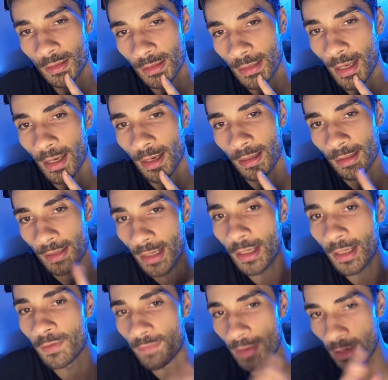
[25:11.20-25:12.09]
yeah,
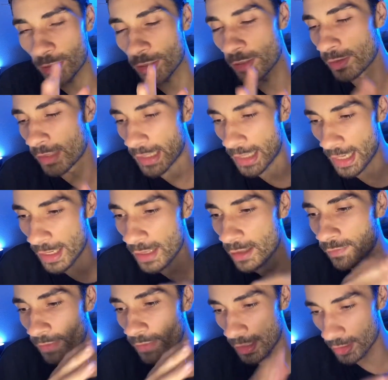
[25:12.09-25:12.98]
you need
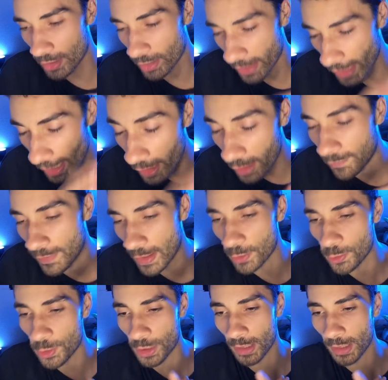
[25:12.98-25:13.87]
negative
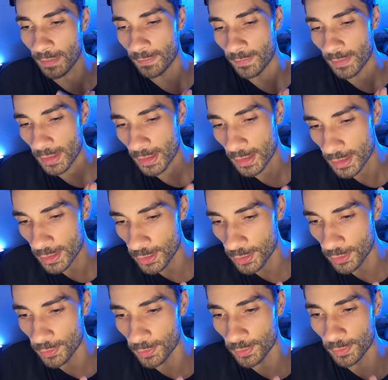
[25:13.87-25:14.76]
energy
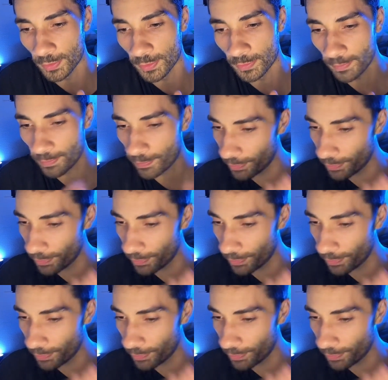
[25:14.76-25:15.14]
to